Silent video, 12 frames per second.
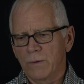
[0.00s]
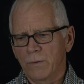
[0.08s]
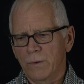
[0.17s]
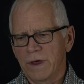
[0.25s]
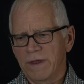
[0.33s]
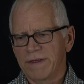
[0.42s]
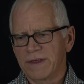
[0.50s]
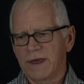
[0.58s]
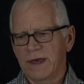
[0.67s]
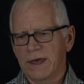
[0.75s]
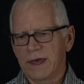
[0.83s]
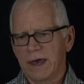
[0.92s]
with
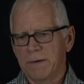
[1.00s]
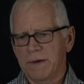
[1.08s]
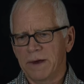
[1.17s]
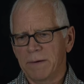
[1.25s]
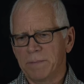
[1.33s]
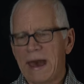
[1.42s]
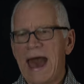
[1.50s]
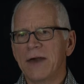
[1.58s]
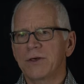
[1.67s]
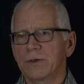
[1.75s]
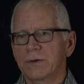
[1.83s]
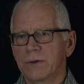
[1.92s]
a
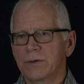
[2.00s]
passion